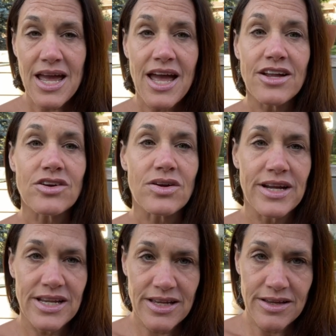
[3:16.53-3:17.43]
and
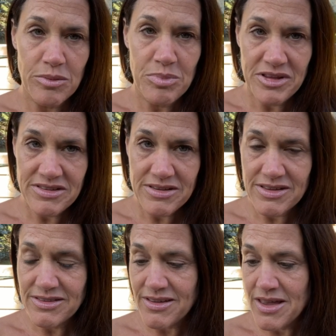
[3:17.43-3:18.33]
creating
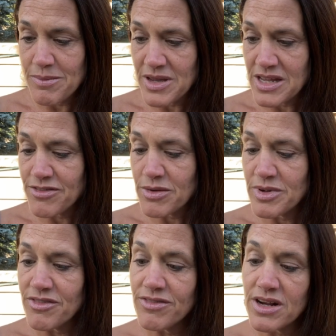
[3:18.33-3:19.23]
business and money from
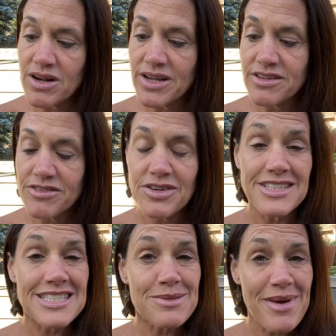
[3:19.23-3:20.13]
a very different
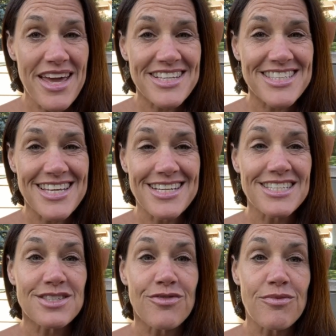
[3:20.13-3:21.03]
space that is